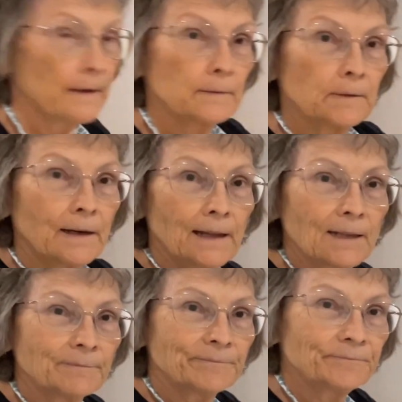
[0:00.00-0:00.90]

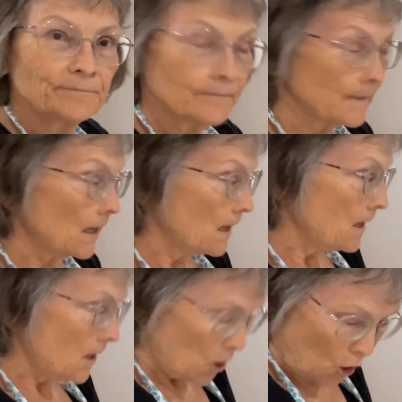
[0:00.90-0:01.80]
Okay.
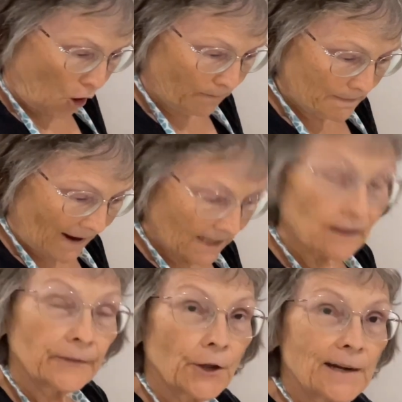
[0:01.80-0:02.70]
I'll be back
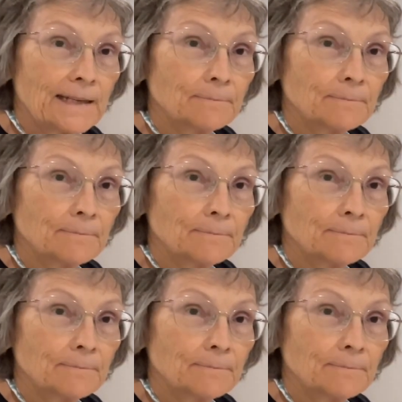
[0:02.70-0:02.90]
in 30.